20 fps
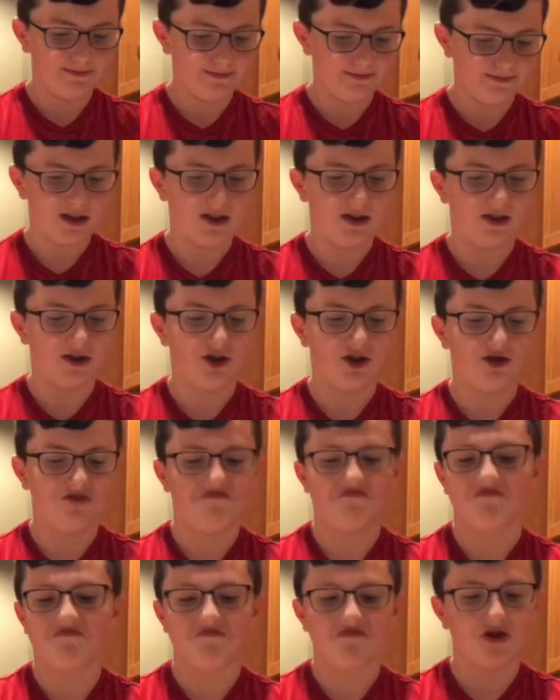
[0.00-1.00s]
is
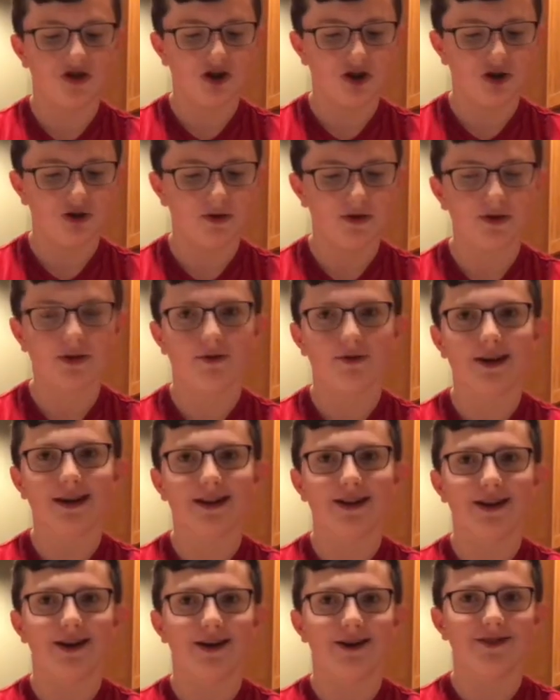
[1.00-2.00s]
2 or 3
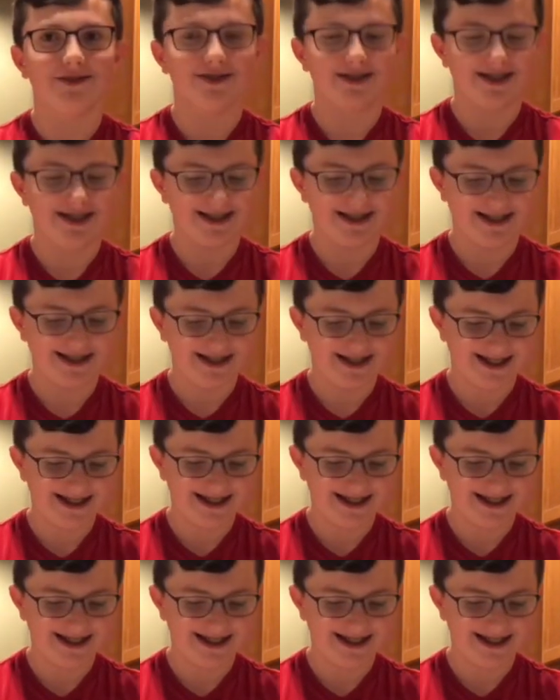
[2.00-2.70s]
cloves,